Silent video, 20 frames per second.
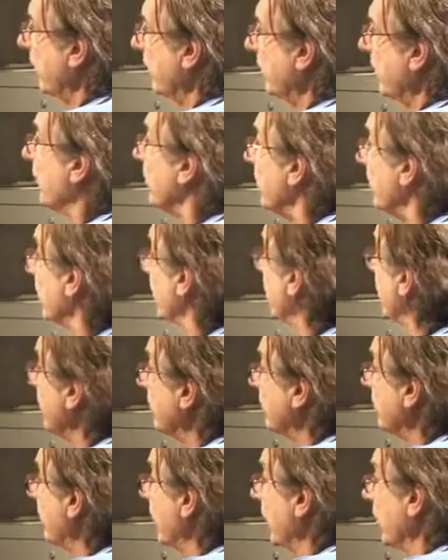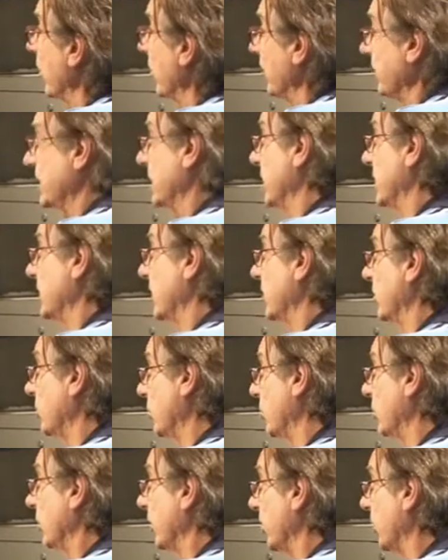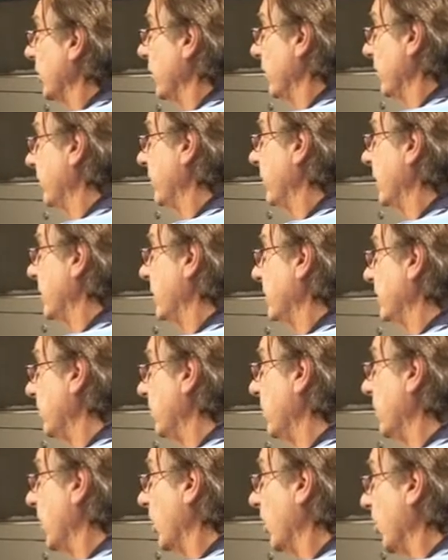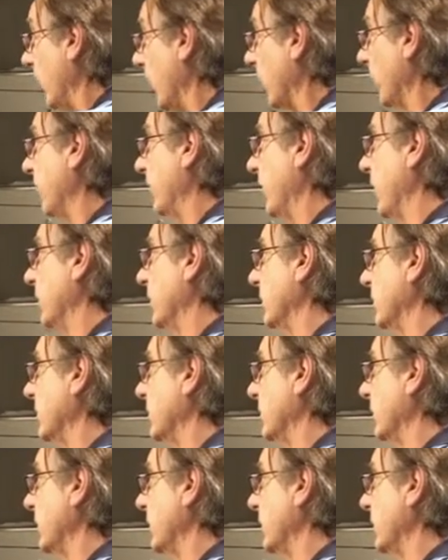something that Fraunhofer doesn't do a lot of. A lot of Fraunhofer's